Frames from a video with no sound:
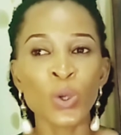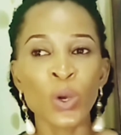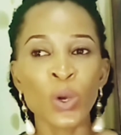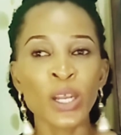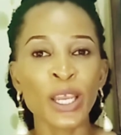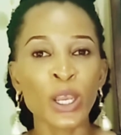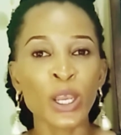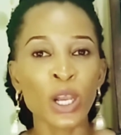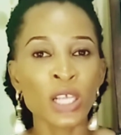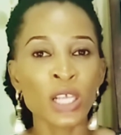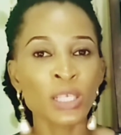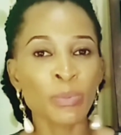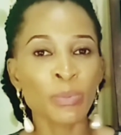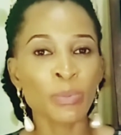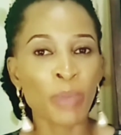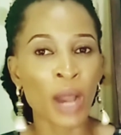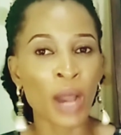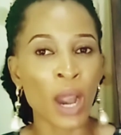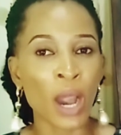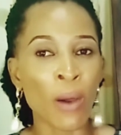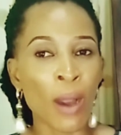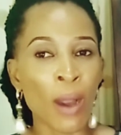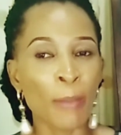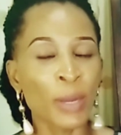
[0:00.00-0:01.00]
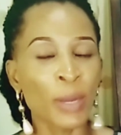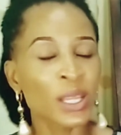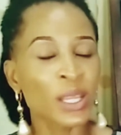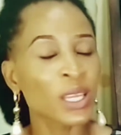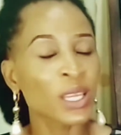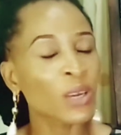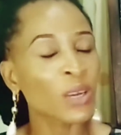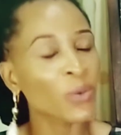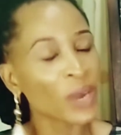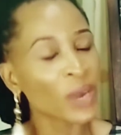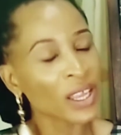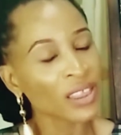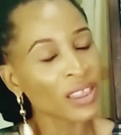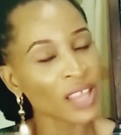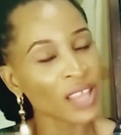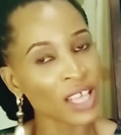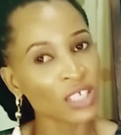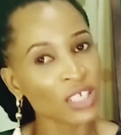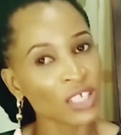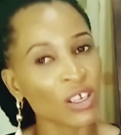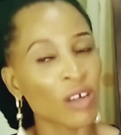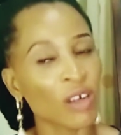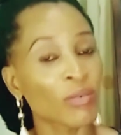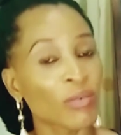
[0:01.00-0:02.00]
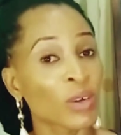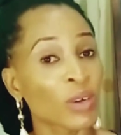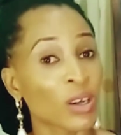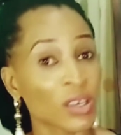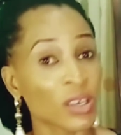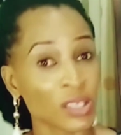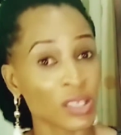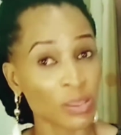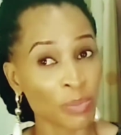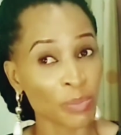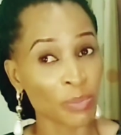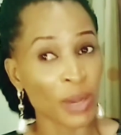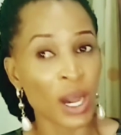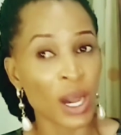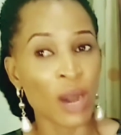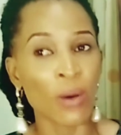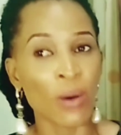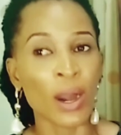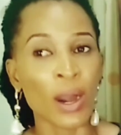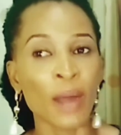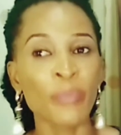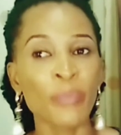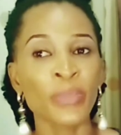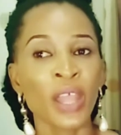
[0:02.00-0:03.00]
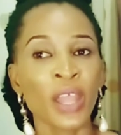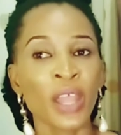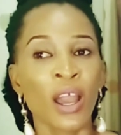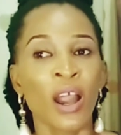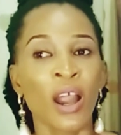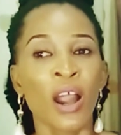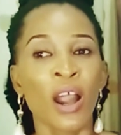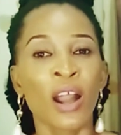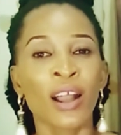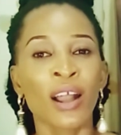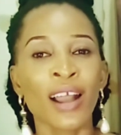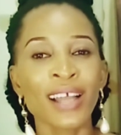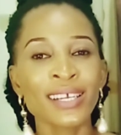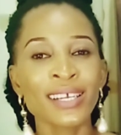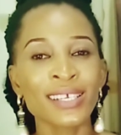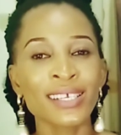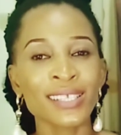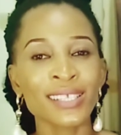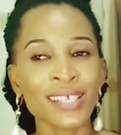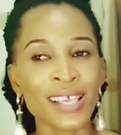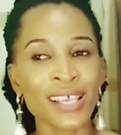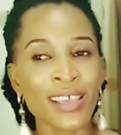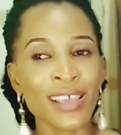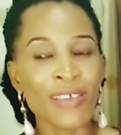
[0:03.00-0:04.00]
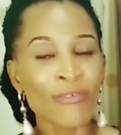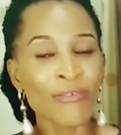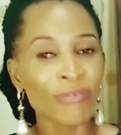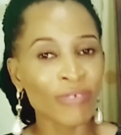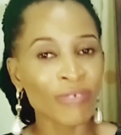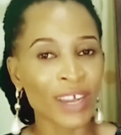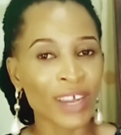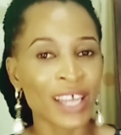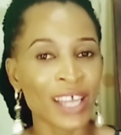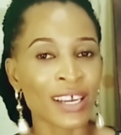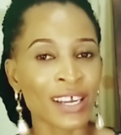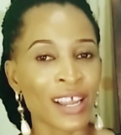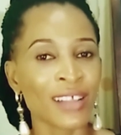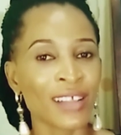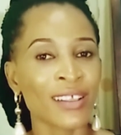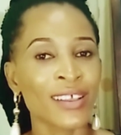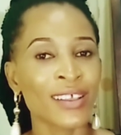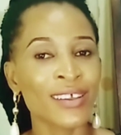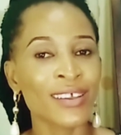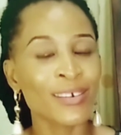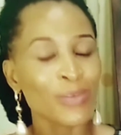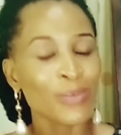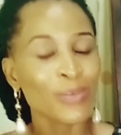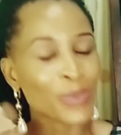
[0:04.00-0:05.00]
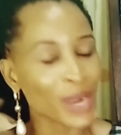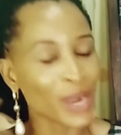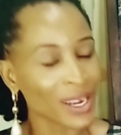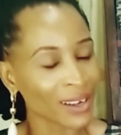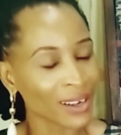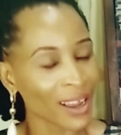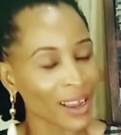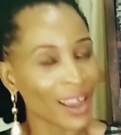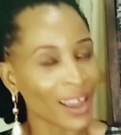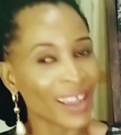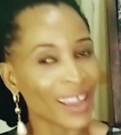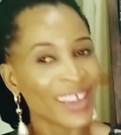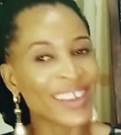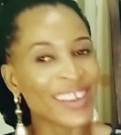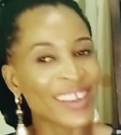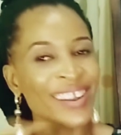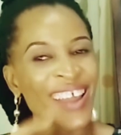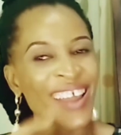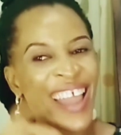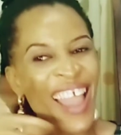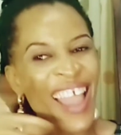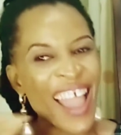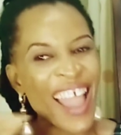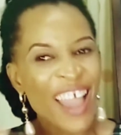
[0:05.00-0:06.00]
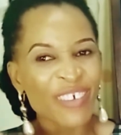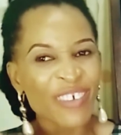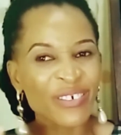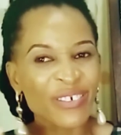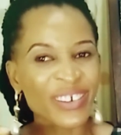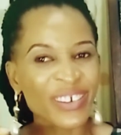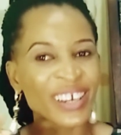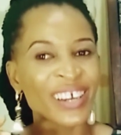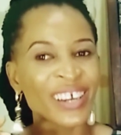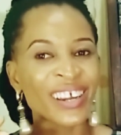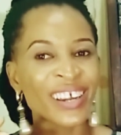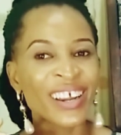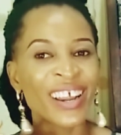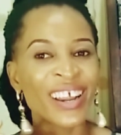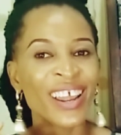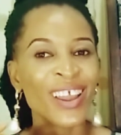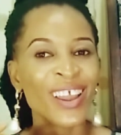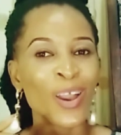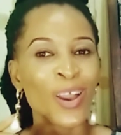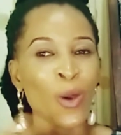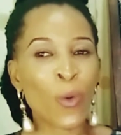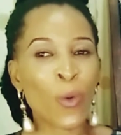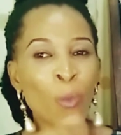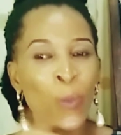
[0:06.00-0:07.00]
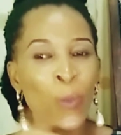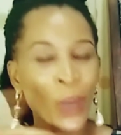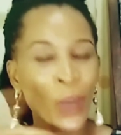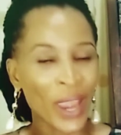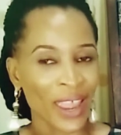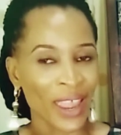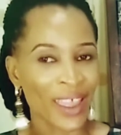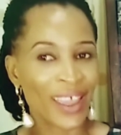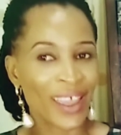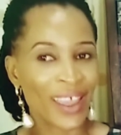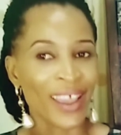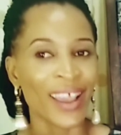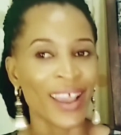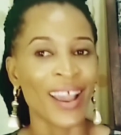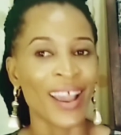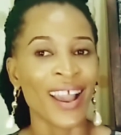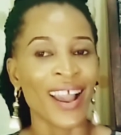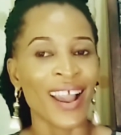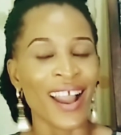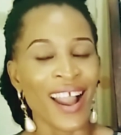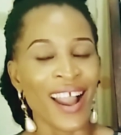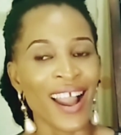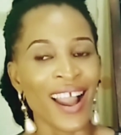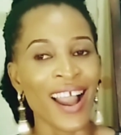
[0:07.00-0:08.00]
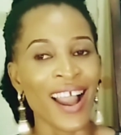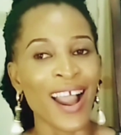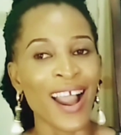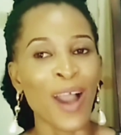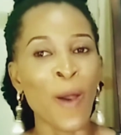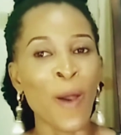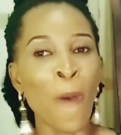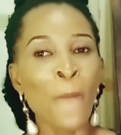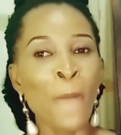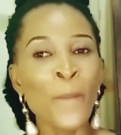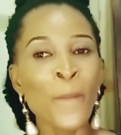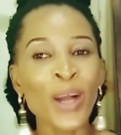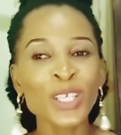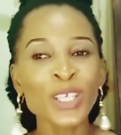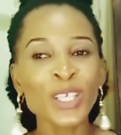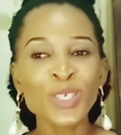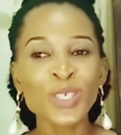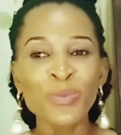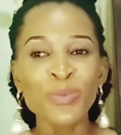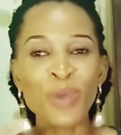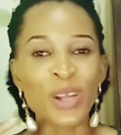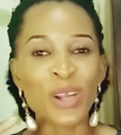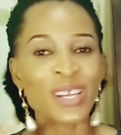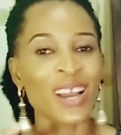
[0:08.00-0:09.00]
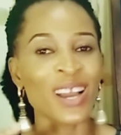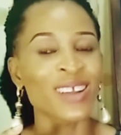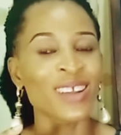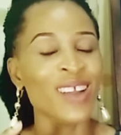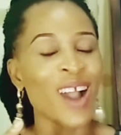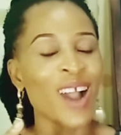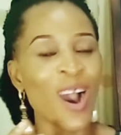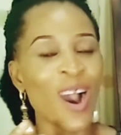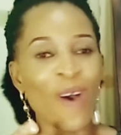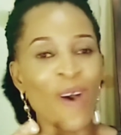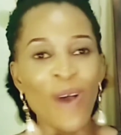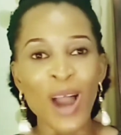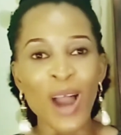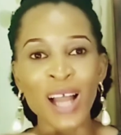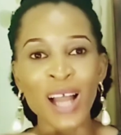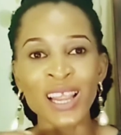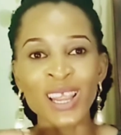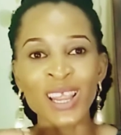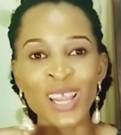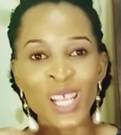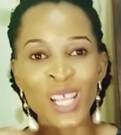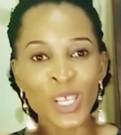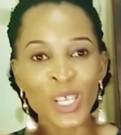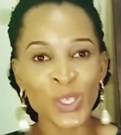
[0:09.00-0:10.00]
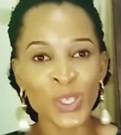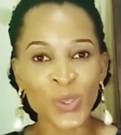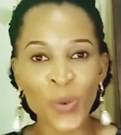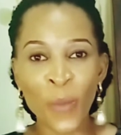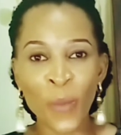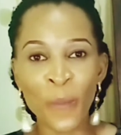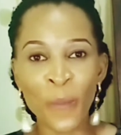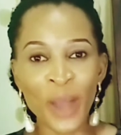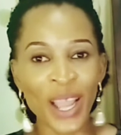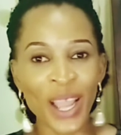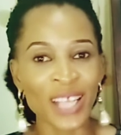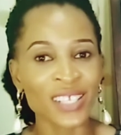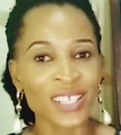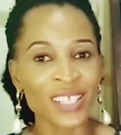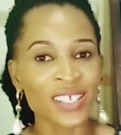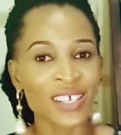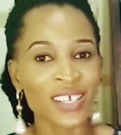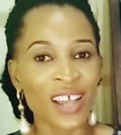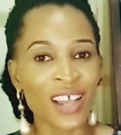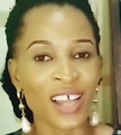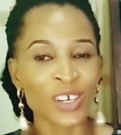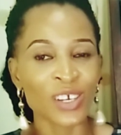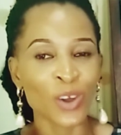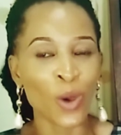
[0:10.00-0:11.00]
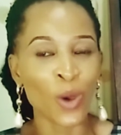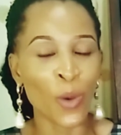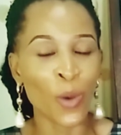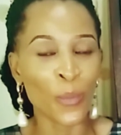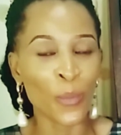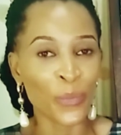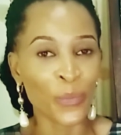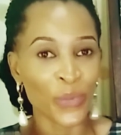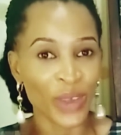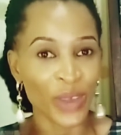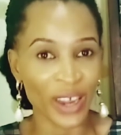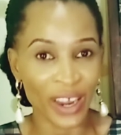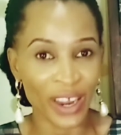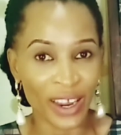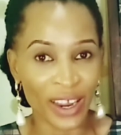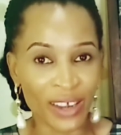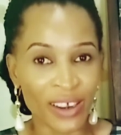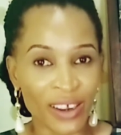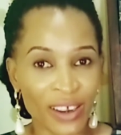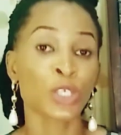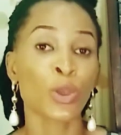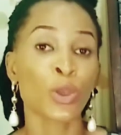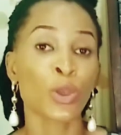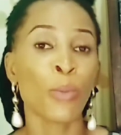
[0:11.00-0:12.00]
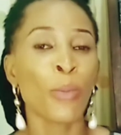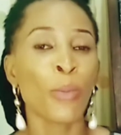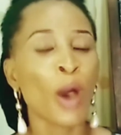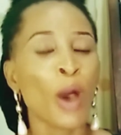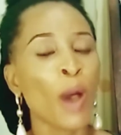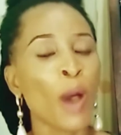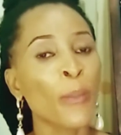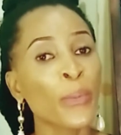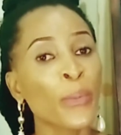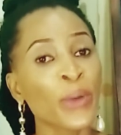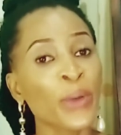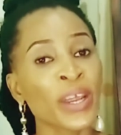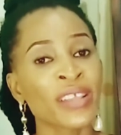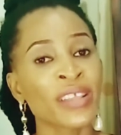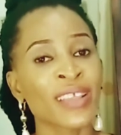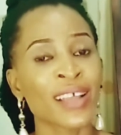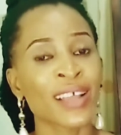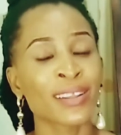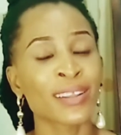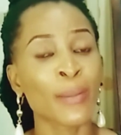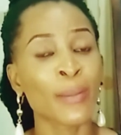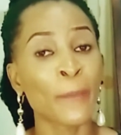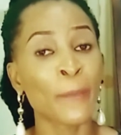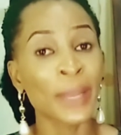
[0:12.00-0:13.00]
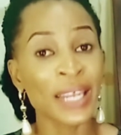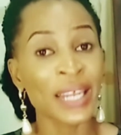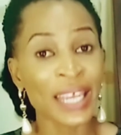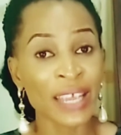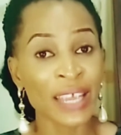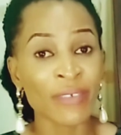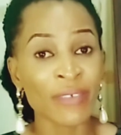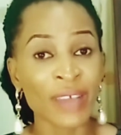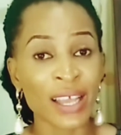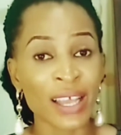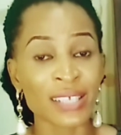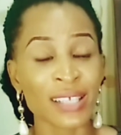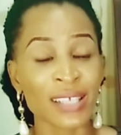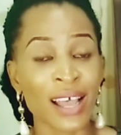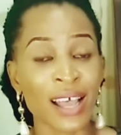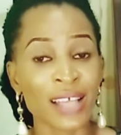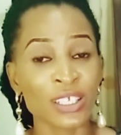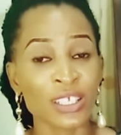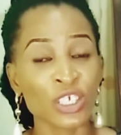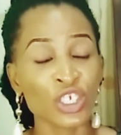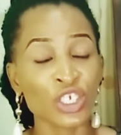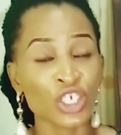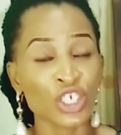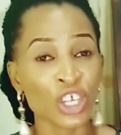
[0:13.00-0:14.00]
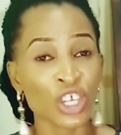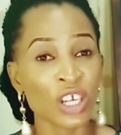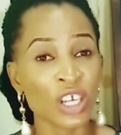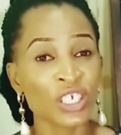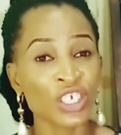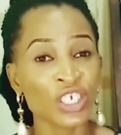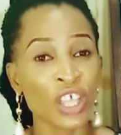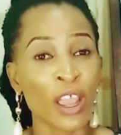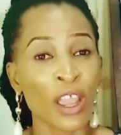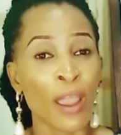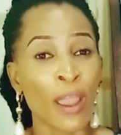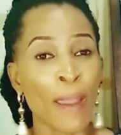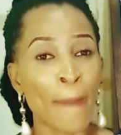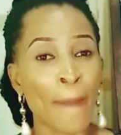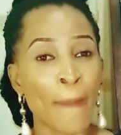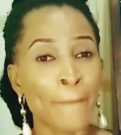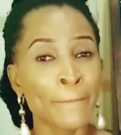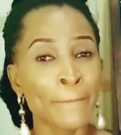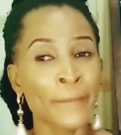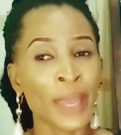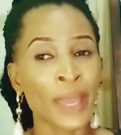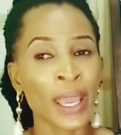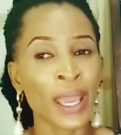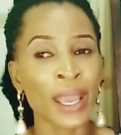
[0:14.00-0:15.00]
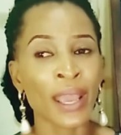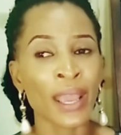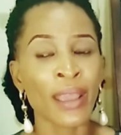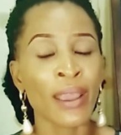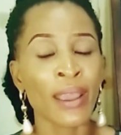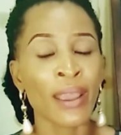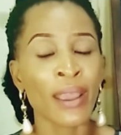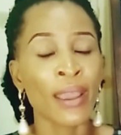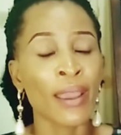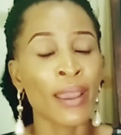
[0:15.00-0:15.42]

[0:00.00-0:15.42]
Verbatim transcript: only God's power but the greatness of God's power. God is infinitely greater in every way, much more than our little minds can comprehend. So Paul prayed that the believers and the church may